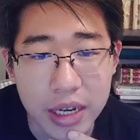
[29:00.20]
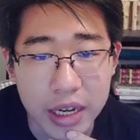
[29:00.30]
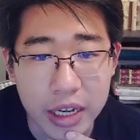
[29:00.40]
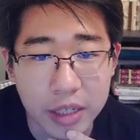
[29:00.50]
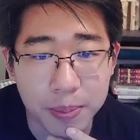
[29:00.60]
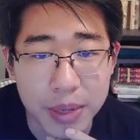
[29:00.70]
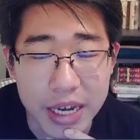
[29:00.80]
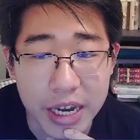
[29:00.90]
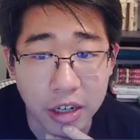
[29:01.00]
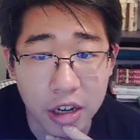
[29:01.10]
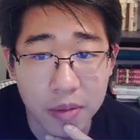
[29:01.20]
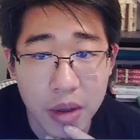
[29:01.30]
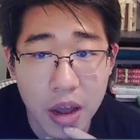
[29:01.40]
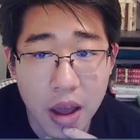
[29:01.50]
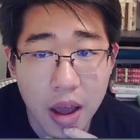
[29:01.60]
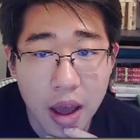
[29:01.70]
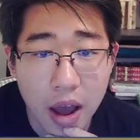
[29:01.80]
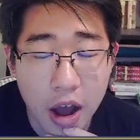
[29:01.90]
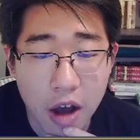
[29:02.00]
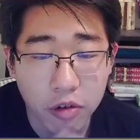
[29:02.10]
against Meganium.
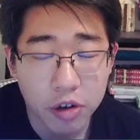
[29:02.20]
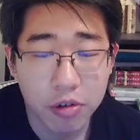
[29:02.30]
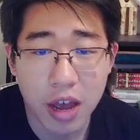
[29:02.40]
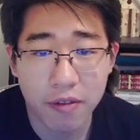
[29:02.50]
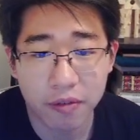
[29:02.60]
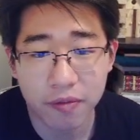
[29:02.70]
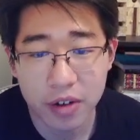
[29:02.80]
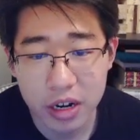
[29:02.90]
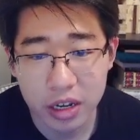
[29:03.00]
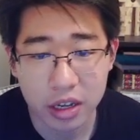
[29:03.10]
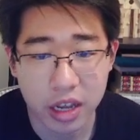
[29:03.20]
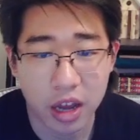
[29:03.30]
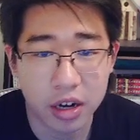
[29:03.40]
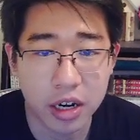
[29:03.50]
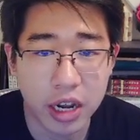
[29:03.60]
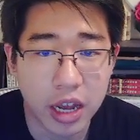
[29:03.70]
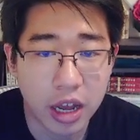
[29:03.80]
We do have a very good counter